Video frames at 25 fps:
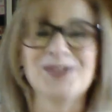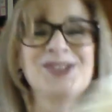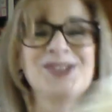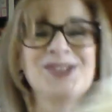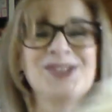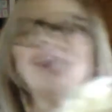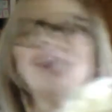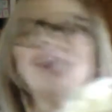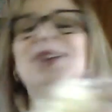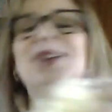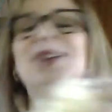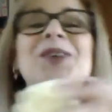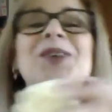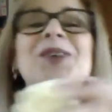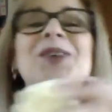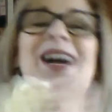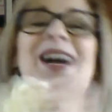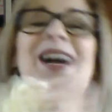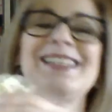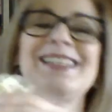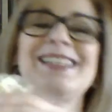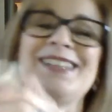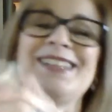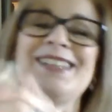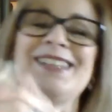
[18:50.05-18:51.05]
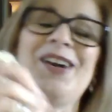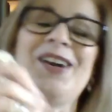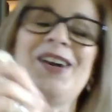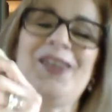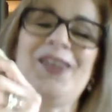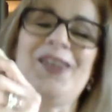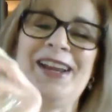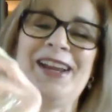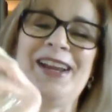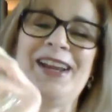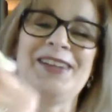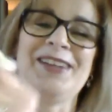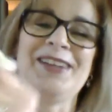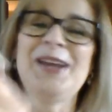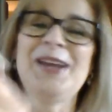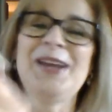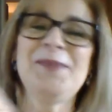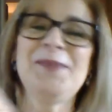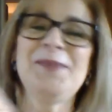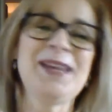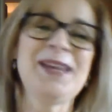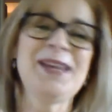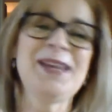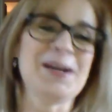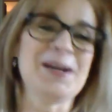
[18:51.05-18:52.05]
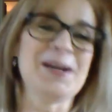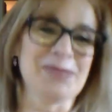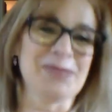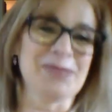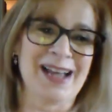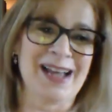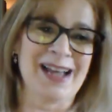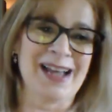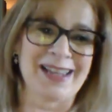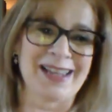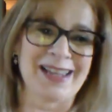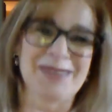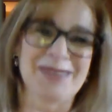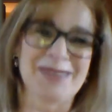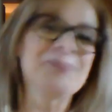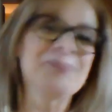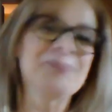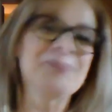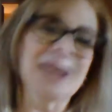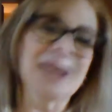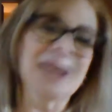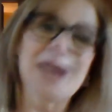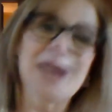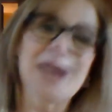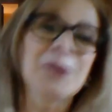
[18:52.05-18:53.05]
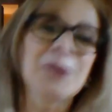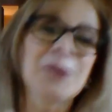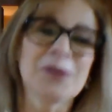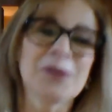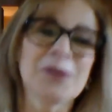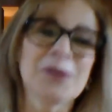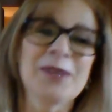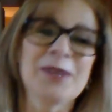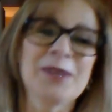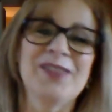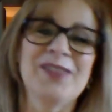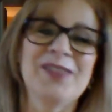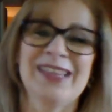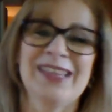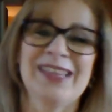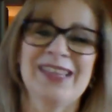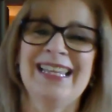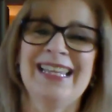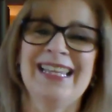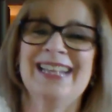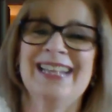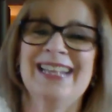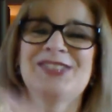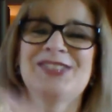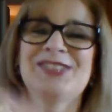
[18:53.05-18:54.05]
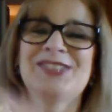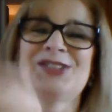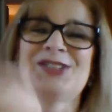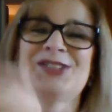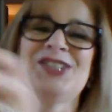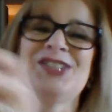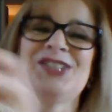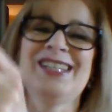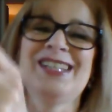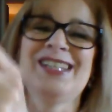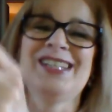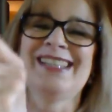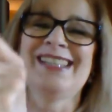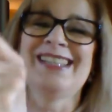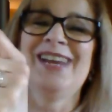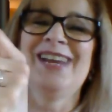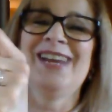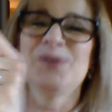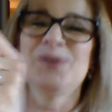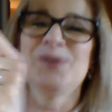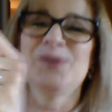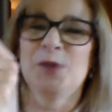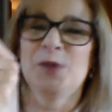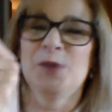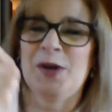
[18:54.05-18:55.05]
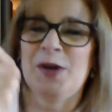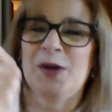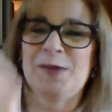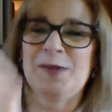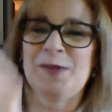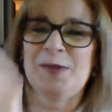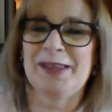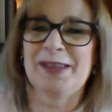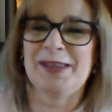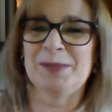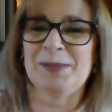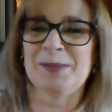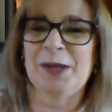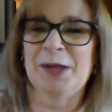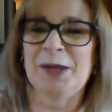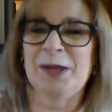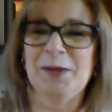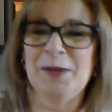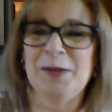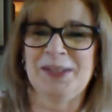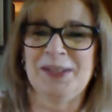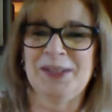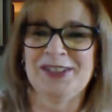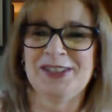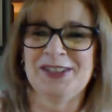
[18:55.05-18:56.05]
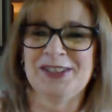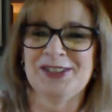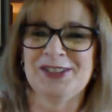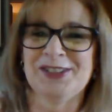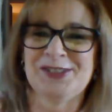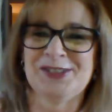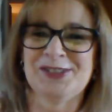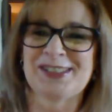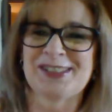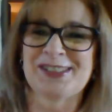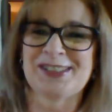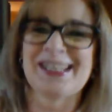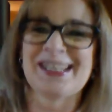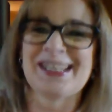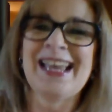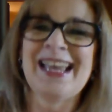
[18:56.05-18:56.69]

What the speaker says: So I said, all right, I may not block it, but I will weave in the ends so she doesn't have to worry about them coming loose.